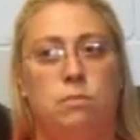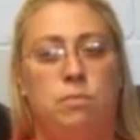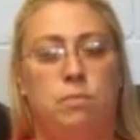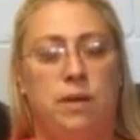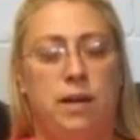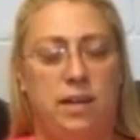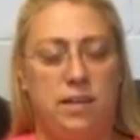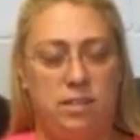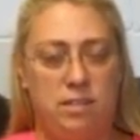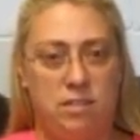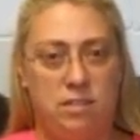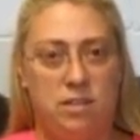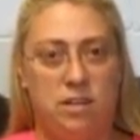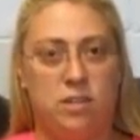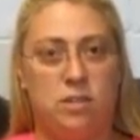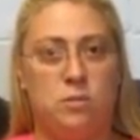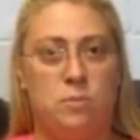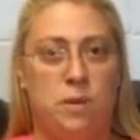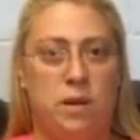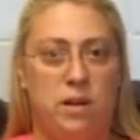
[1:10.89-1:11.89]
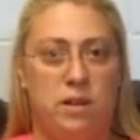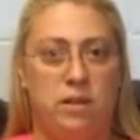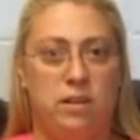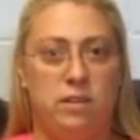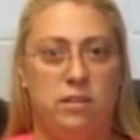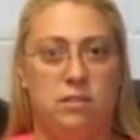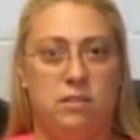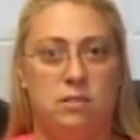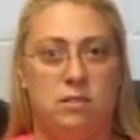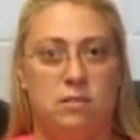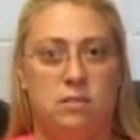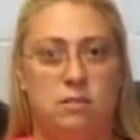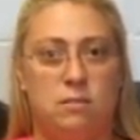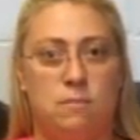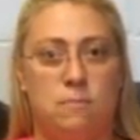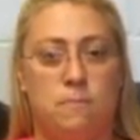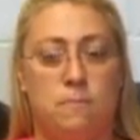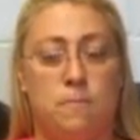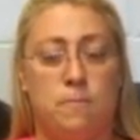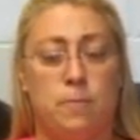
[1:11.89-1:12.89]
best
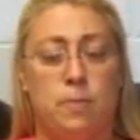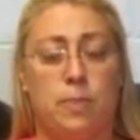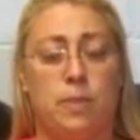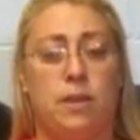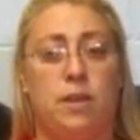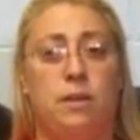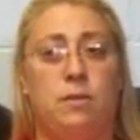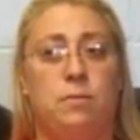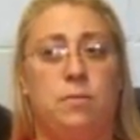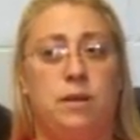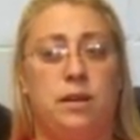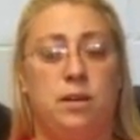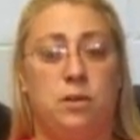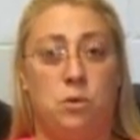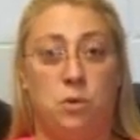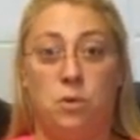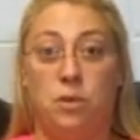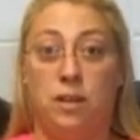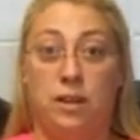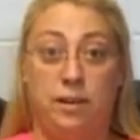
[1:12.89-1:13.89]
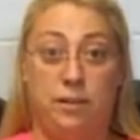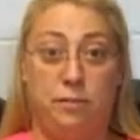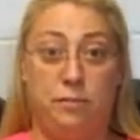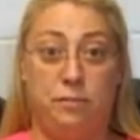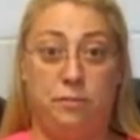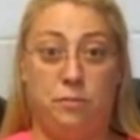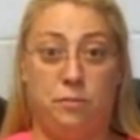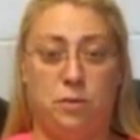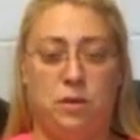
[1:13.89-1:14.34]
experience in my whole life.